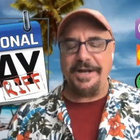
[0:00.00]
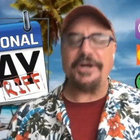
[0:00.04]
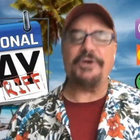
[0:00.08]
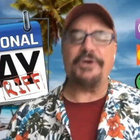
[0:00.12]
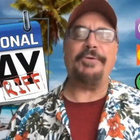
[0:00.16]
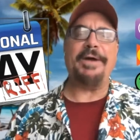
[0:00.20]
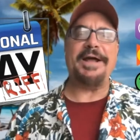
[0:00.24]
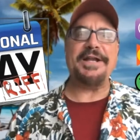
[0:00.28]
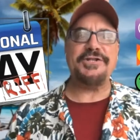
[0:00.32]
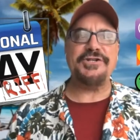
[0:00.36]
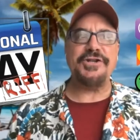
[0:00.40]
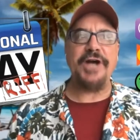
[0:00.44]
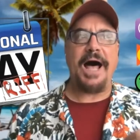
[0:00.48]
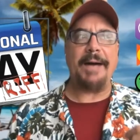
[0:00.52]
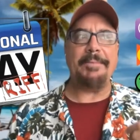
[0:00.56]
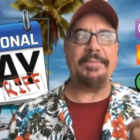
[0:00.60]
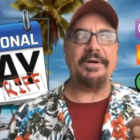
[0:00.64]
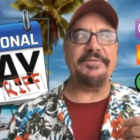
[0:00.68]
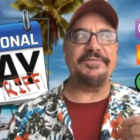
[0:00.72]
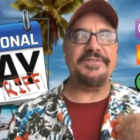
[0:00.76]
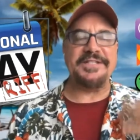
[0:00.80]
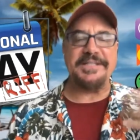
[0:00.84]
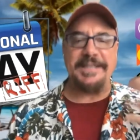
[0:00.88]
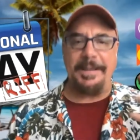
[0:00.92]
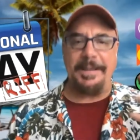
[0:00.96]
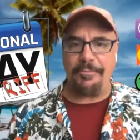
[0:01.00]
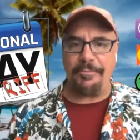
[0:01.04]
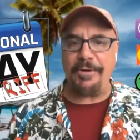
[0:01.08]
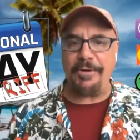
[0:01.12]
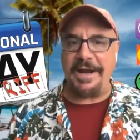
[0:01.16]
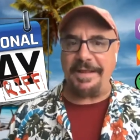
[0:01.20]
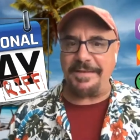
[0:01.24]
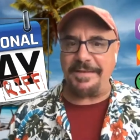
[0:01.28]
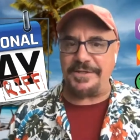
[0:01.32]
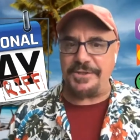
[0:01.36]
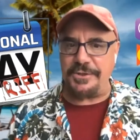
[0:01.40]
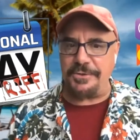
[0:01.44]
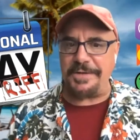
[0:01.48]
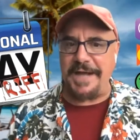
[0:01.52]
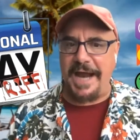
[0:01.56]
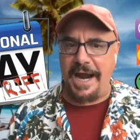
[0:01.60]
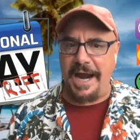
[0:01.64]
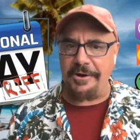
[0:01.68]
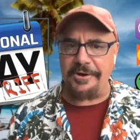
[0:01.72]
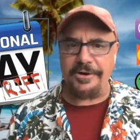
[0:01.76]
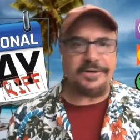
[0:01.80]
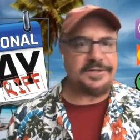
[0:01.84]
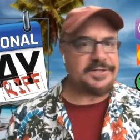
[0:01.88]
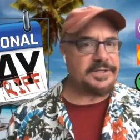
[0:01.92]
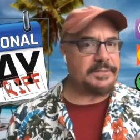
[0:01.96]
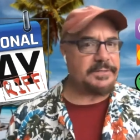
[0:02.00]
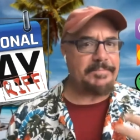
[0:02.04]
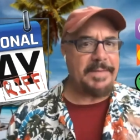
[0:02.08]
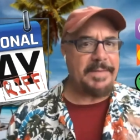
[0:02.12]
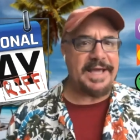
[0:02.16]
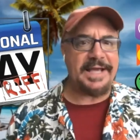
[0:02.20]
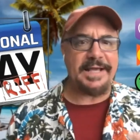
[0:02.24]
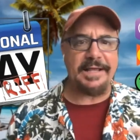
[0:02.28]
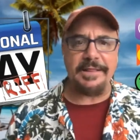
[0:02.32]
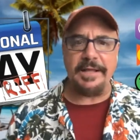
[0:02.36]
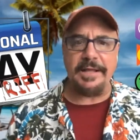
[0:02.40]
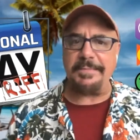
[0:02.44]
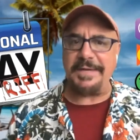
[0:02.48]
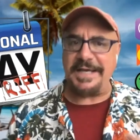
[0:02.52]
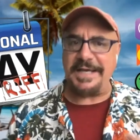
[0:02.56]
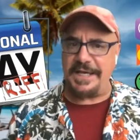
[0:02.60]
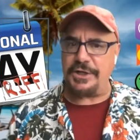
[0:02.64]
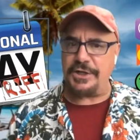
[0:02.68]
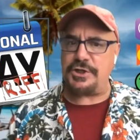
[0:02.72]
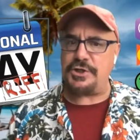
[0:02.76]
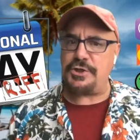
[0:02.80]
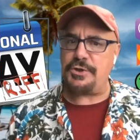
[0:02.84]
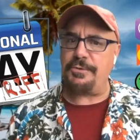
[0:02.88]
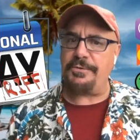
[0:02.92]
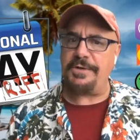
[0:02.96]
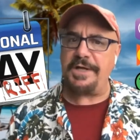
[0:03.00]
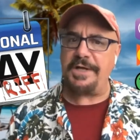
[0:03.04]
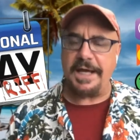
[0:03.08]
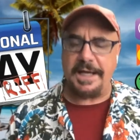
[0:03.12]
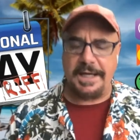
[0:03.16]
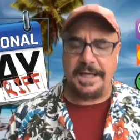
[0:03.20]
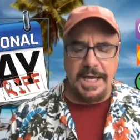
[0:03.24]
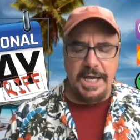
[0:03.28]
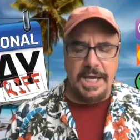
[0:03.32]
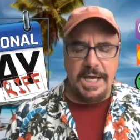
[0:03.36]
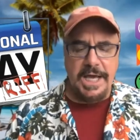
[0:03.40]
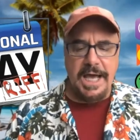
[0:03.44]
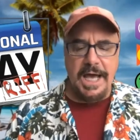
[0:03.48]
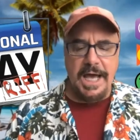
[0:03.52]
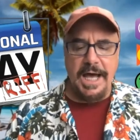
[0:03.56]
did a great job of separating the two characters and making them each unique.